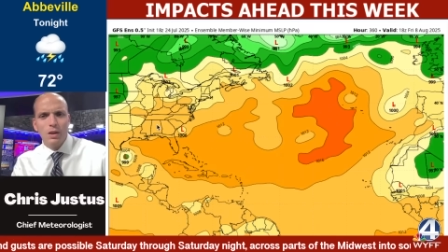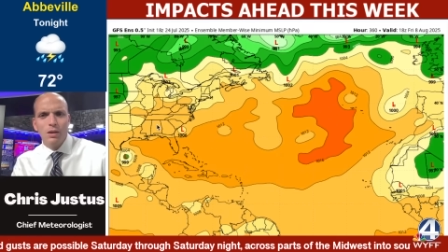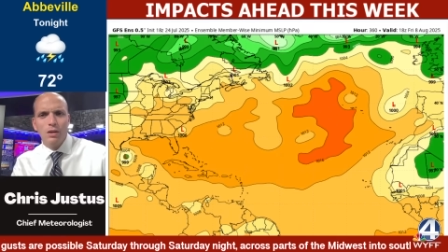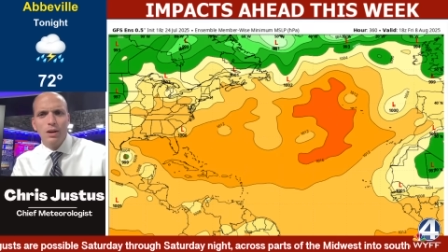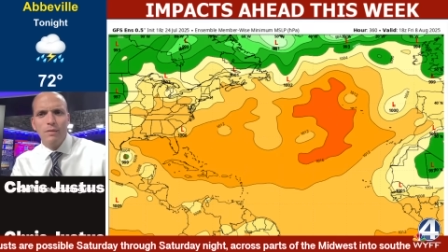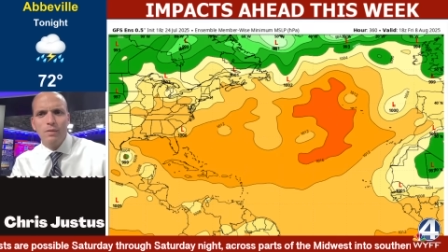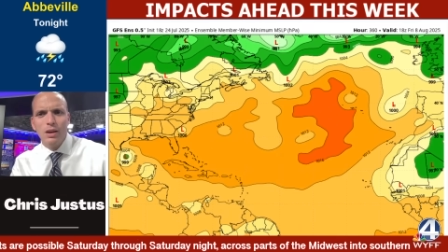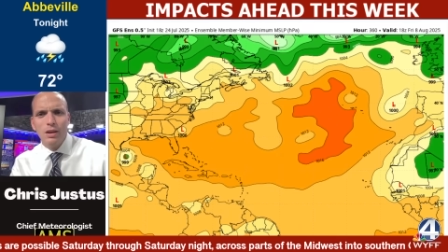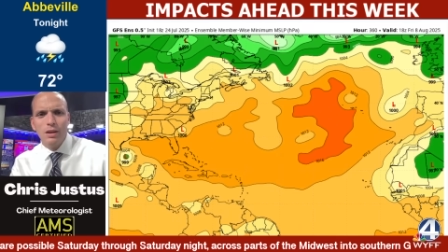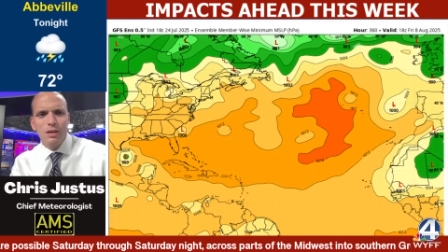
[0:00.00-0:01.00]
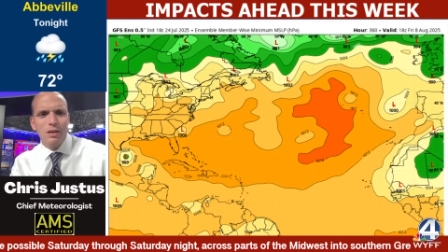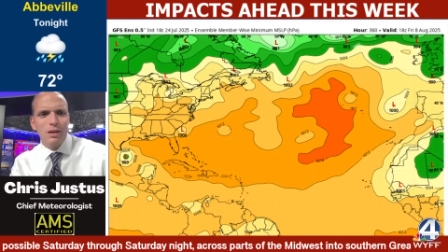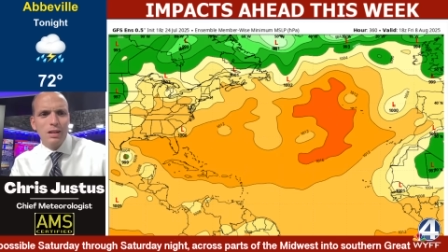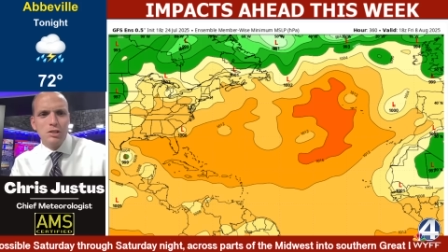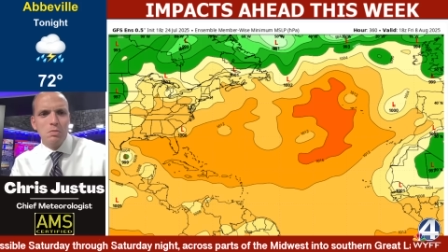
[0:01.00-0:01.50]
All right.
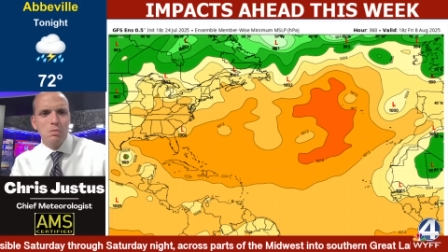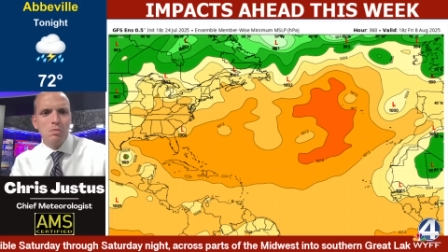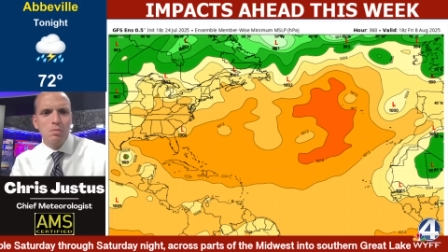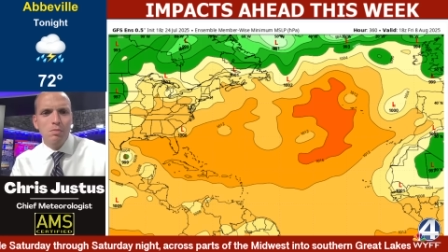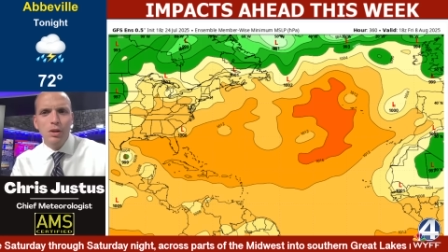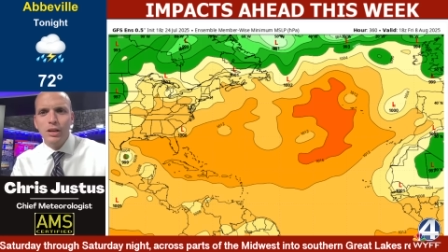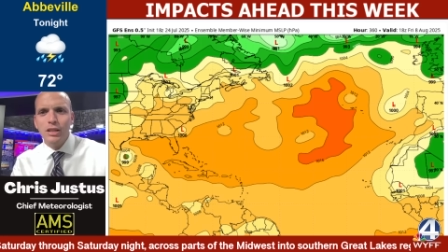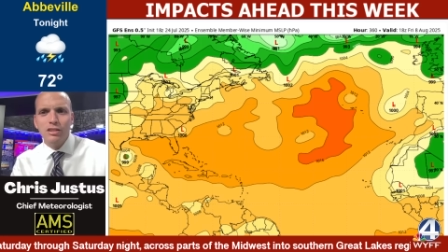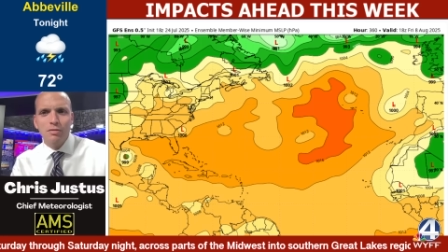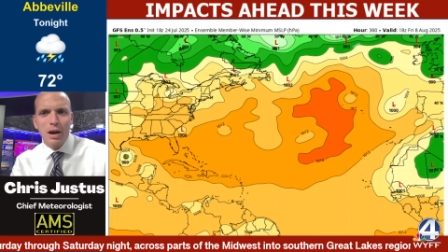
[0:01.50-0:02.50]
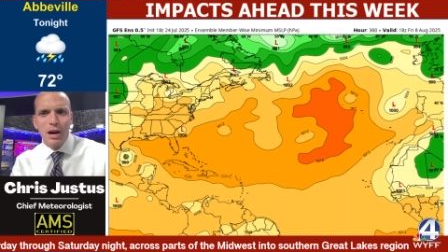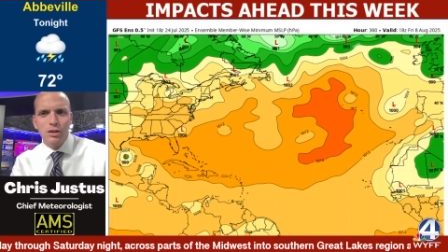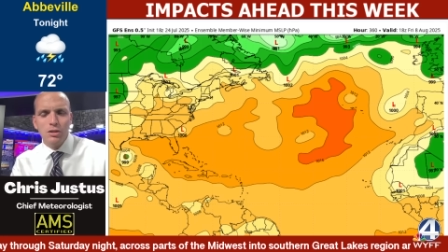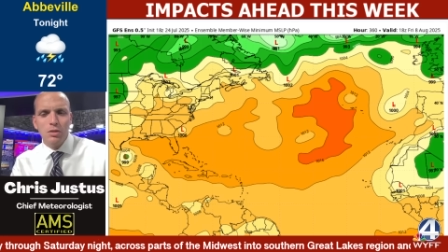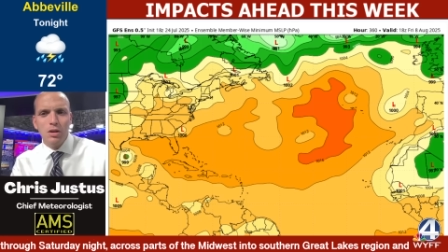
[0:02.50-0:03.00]
That's millions of
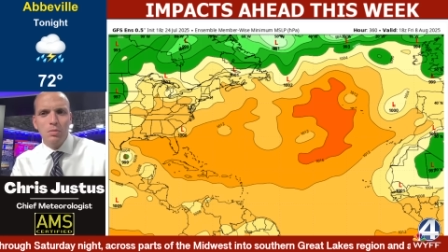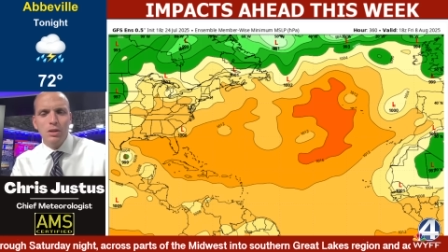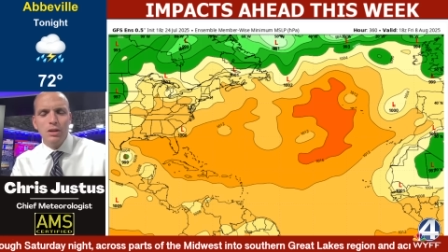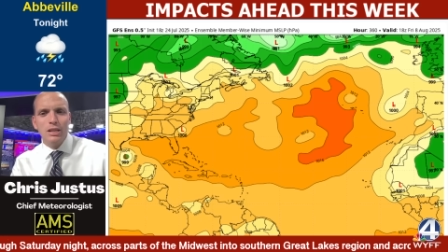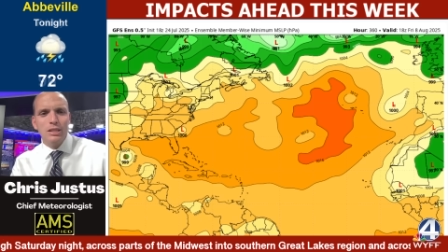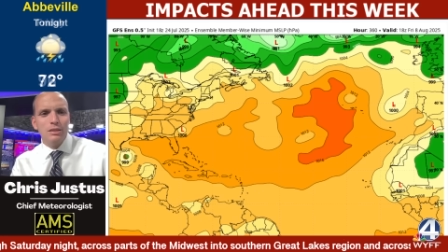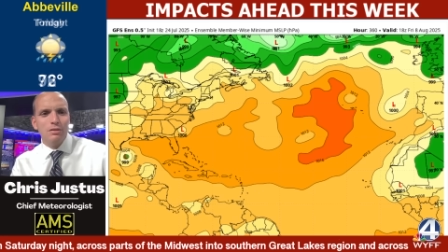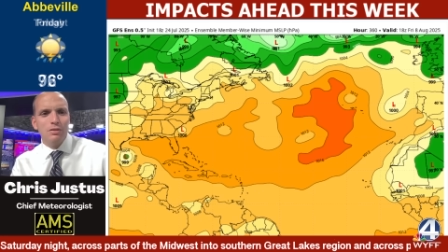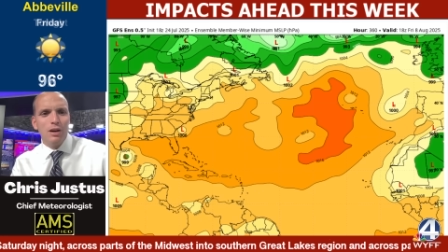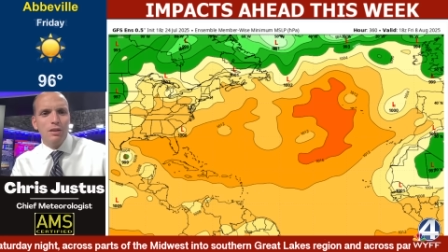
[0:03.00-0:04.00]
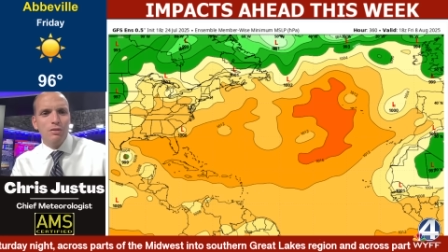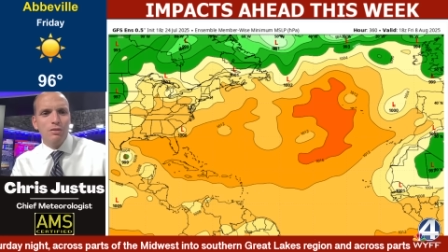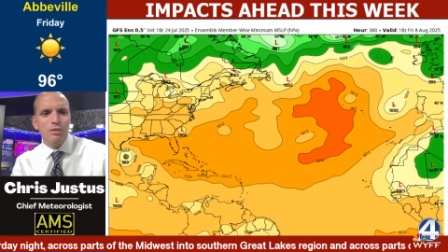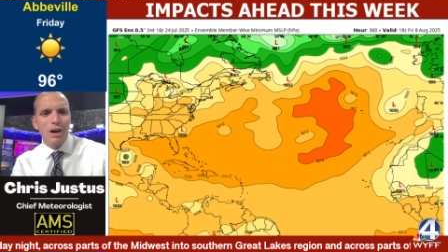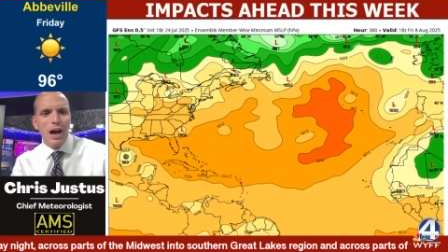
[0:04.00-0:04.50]
miles, uh, millions of, of
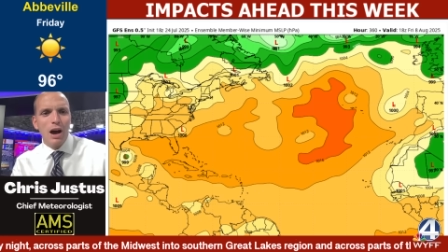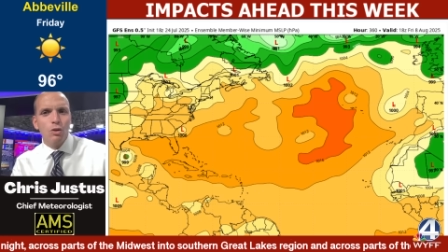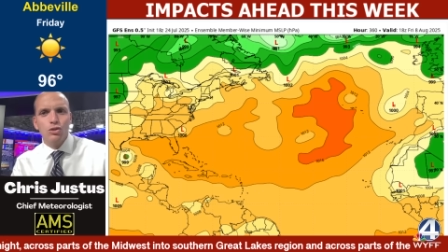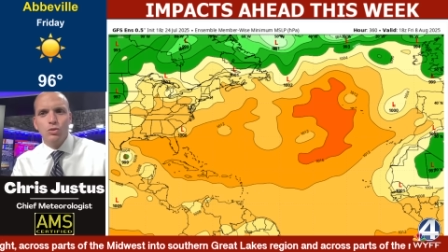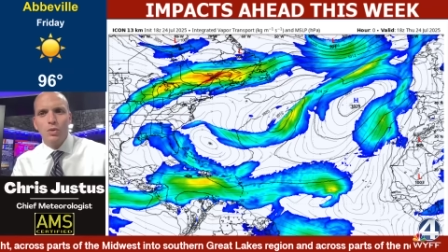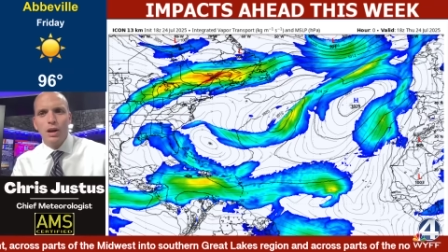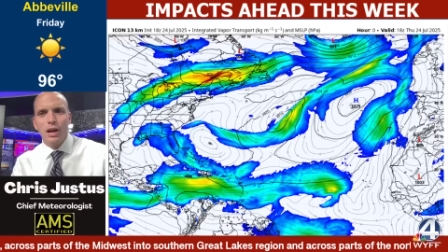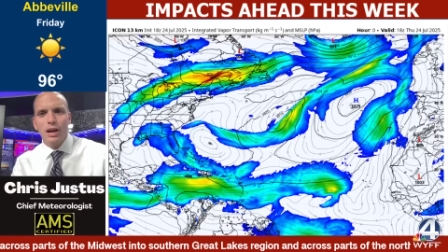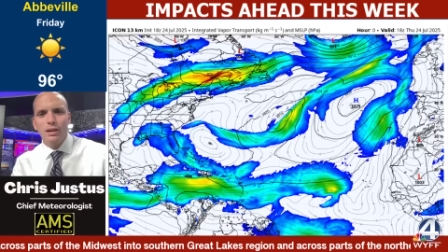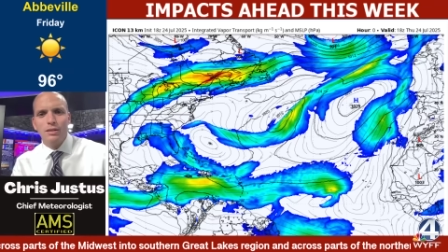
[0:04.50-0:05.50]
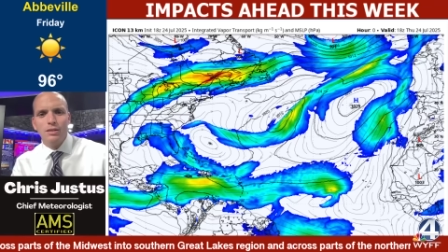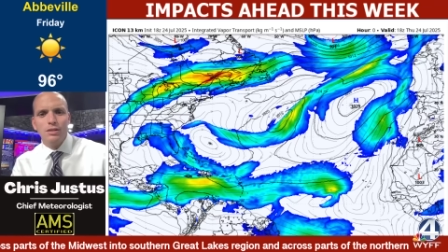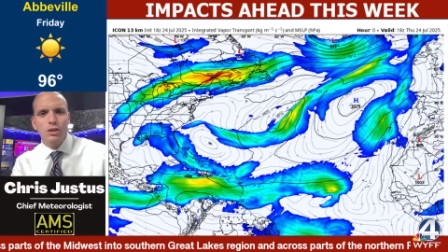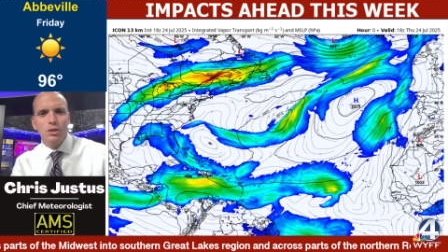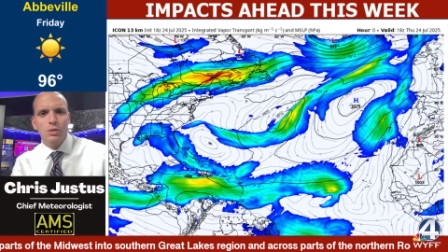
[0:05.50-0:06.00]
hours away.
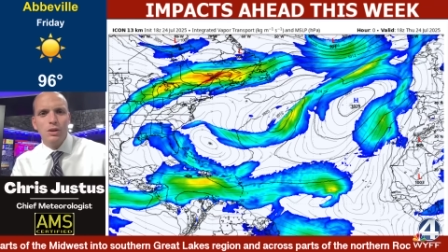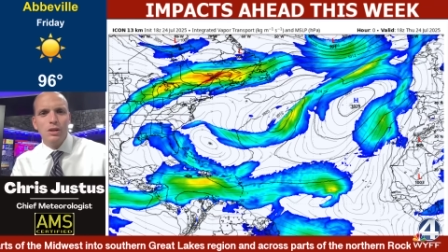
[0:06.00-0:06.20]
So